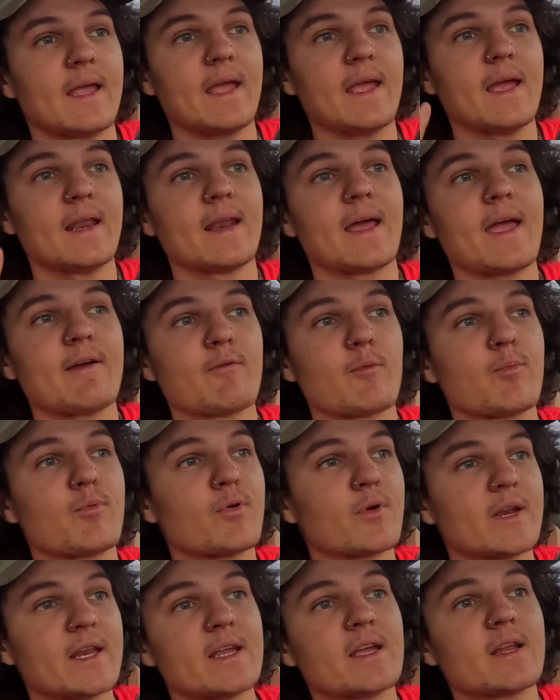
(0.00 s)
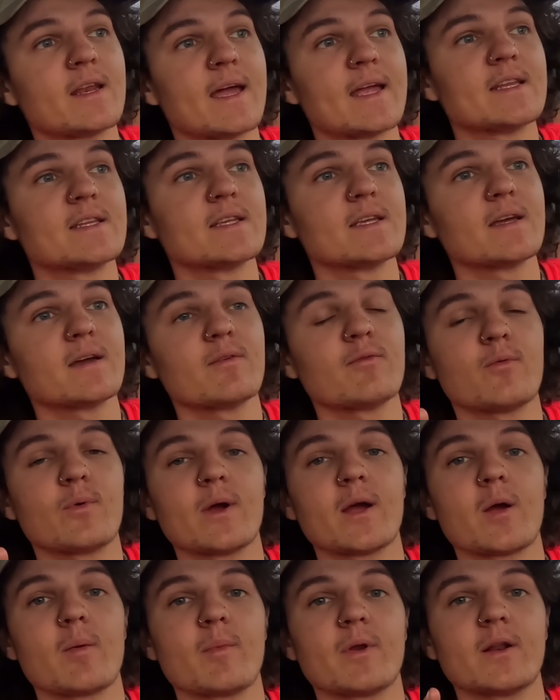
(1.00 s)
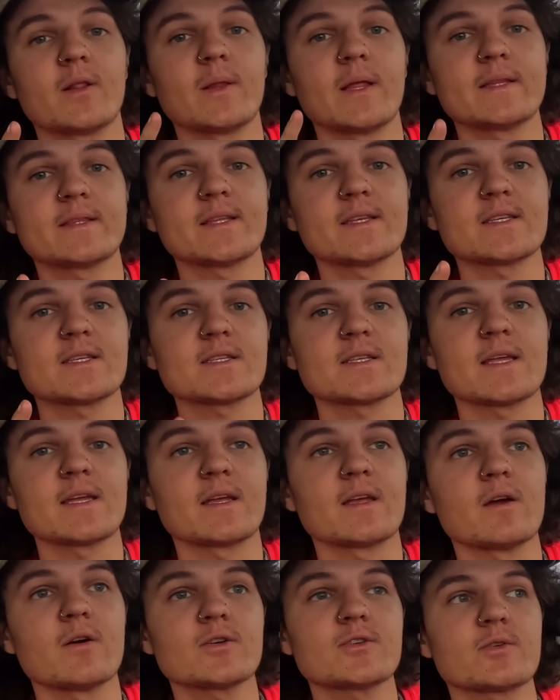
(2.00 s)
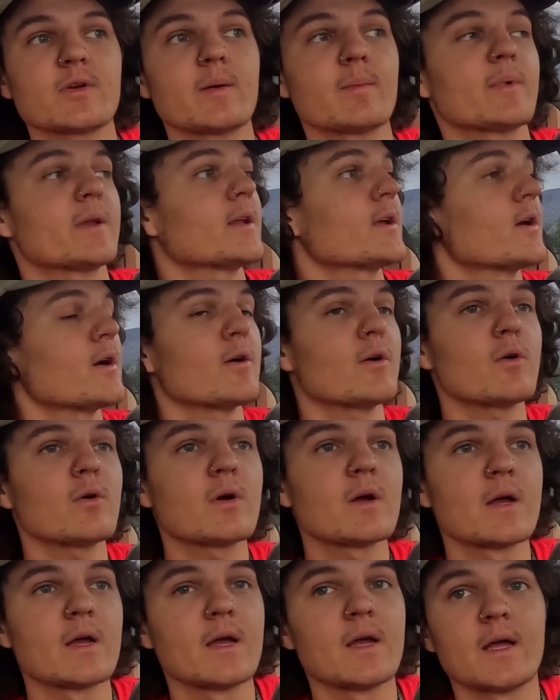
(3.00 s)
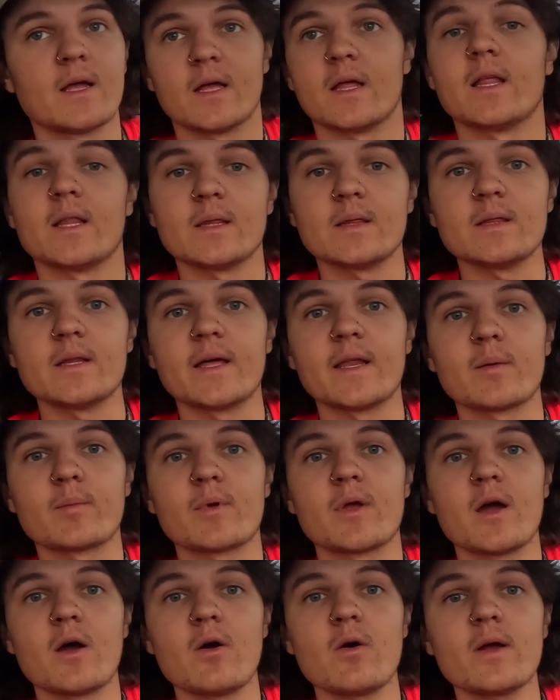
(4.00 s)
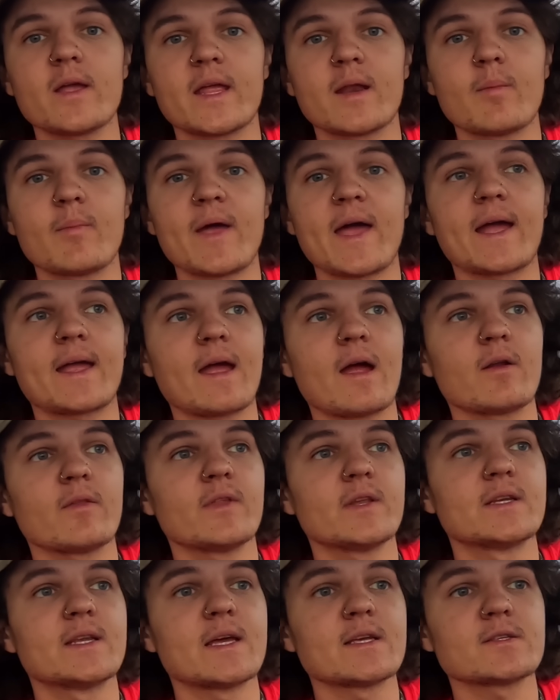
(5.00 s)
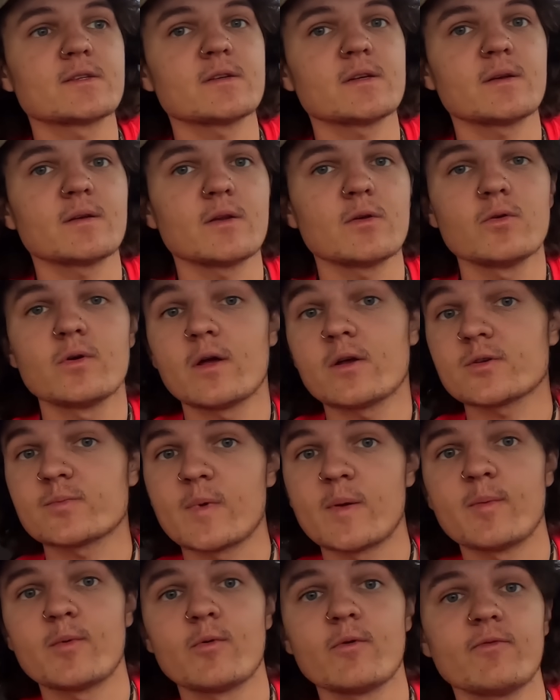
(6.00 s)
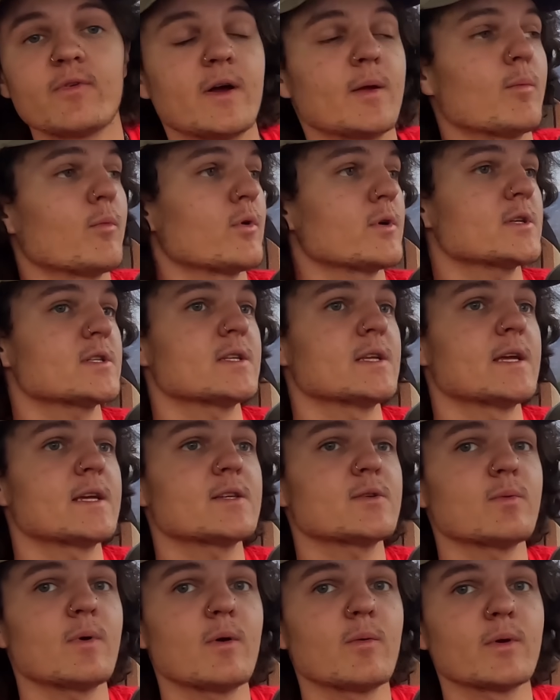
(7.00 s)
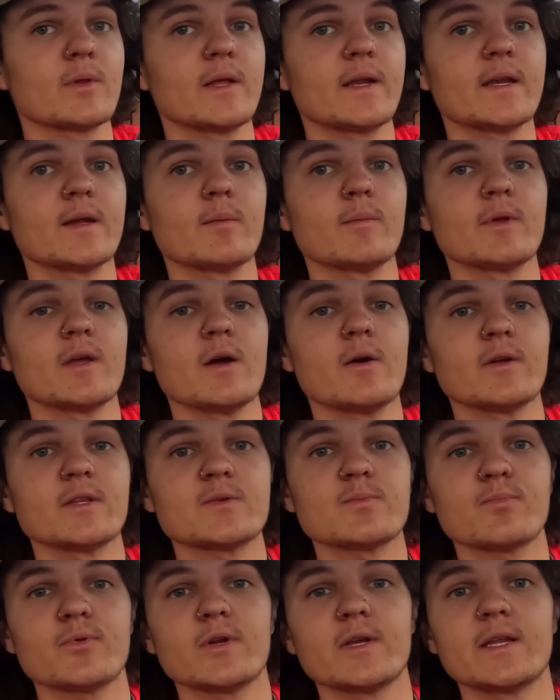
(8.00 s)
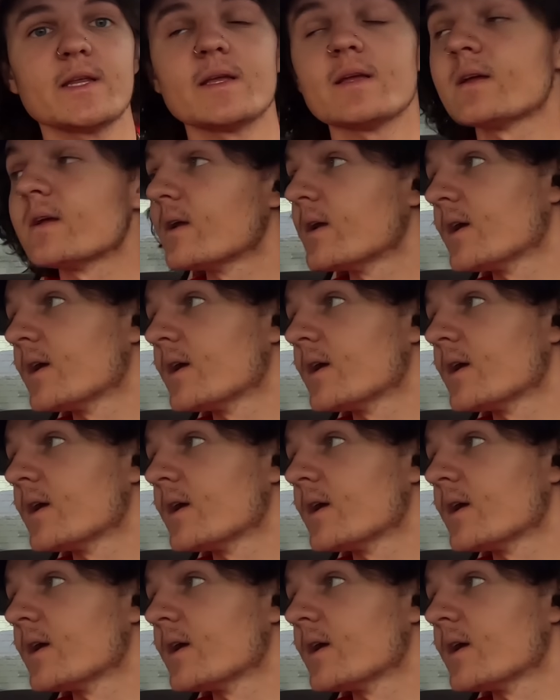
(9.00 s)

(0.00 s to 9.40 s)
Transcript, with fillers: and I have a pretty good idea of where I'm going to let this snake go. So I'm going to go let him go, get it back out in the desert, and who knows, maybe we'll find more snakes while we're letting him go. It's pretty,